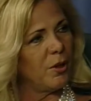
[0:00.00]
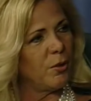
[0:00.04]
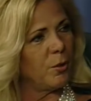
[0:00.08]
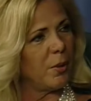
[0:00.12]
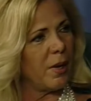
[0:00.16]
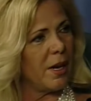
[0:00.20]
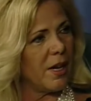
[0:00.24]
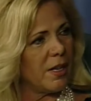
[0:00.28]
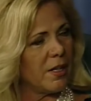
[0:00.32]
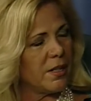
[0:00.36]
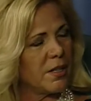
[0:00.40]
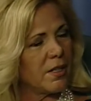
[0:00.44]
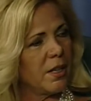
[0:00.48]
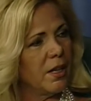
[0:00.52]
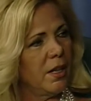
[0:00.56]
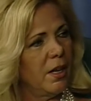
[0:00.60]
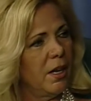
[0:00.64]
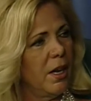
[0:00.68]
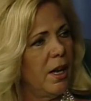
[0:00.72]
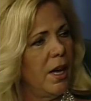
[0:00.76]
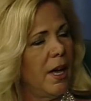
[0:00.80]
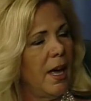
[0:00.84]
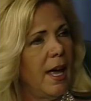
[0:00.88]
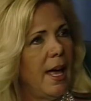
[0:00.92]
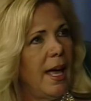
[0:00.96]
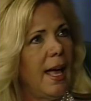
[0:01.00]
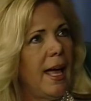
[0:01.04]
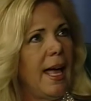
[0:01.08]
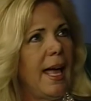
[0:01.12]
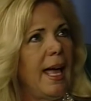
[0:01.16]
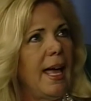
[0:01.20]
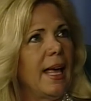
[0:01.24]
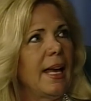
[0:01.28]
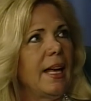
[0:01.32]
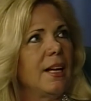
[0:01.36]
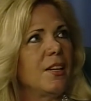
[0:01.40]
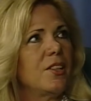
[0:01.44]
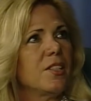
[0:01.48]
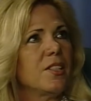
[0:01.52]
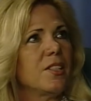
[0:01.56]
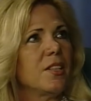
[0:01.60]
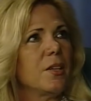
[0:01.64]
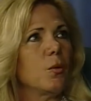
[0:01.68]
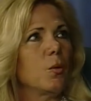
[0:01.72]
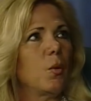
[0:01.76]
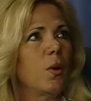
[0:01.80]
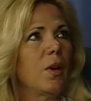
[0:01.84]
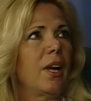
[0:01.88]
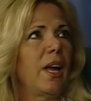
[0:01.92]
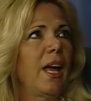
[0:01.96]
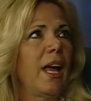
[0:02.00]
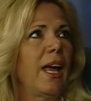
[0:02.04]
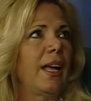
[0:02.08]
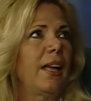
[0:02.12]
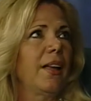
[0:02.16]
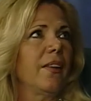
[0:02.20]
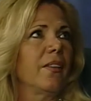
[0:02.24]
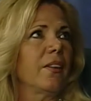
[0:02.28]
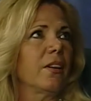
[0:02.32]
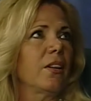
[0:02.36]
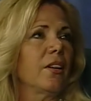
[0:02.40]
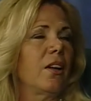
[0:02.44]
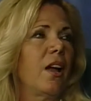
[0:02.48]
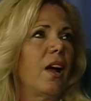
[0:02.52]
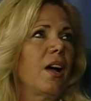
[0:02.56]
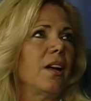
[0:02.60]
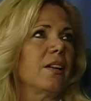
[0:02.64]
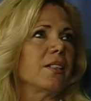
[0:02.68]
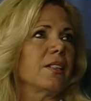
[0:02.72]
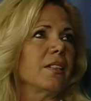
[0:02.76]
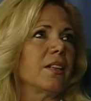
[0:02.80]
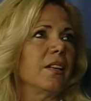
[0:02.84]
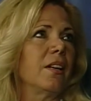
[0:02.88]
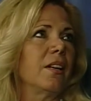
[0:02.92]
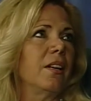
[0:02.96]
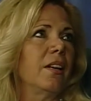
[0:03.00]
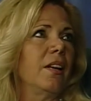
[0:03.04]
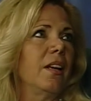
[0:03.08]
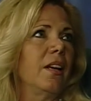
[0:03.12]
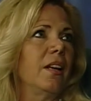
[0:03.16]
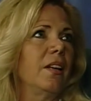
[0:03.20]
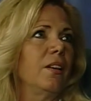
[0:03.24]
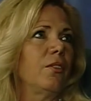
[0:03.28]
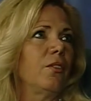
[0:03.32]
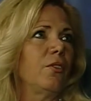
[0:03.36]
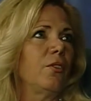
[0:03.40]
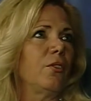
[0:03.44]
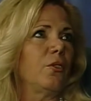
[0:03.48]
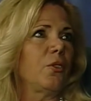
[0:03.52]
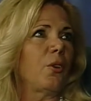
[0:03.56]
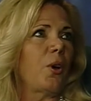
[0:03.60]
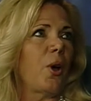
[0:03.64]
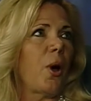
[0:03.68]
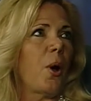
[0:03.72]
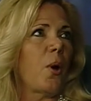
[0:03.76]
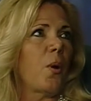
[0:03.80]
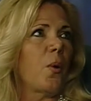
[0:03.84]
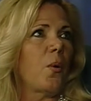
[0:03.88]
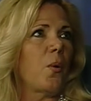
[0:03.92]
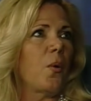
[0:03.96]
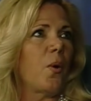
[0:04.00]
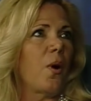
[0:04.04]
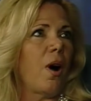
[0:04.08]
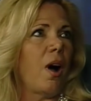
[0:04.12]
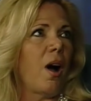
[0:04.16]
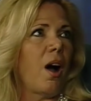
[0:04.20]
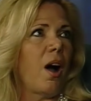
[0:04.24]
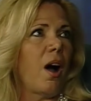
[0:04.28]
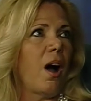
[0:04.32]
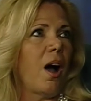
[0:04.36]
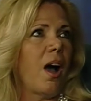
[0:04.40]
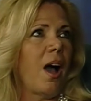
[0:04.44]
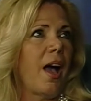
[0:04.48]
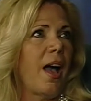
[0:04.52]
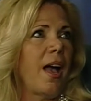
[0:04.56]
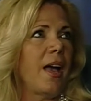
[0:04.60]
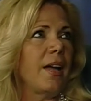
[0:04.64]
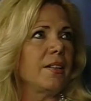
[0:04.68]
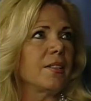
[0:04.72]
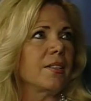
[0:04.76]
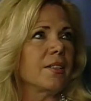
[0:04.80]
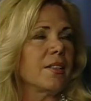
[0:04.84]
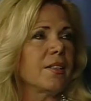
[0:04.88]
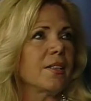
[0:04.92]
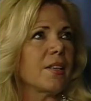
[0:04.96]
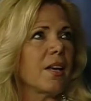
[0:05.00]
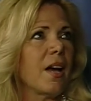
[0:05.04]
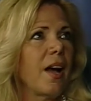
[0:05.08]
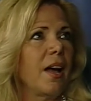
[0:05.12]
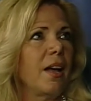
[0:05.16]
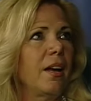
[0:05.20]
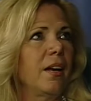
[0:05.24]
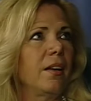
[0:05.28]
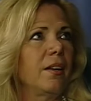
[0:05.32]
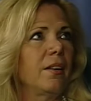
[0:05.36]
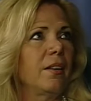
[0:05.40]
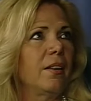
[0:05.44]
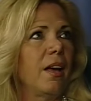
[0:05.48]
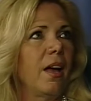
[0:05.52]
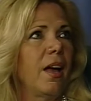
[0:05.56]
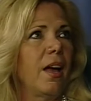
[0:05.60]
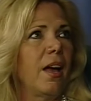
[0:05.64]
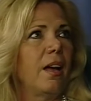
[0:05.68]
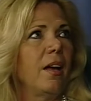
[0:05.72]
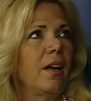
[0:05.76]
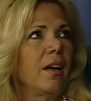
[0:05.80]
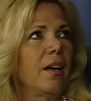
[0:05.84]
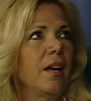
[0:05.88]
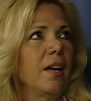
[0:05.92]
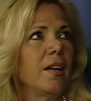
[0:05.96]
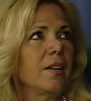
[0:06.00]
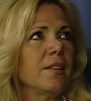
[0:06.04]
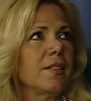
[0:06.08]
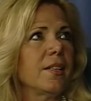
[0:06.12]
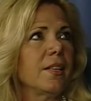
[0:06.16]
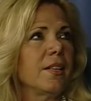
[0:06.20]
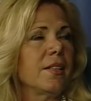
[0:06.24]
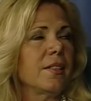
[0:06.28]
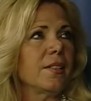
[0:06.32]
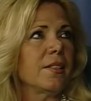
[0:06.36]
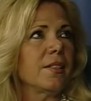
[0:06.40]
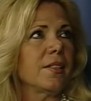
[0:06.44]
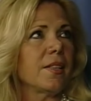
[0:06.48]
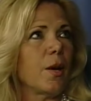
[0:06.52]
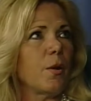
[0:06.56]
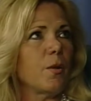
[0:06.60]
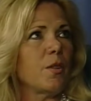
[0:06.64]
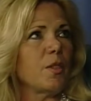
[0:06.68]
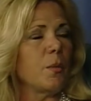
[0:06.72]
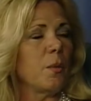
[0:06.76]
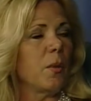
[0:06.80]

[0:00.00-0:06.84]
dress. And I just didn't want to hang it in the closet. And so I decided that, since I was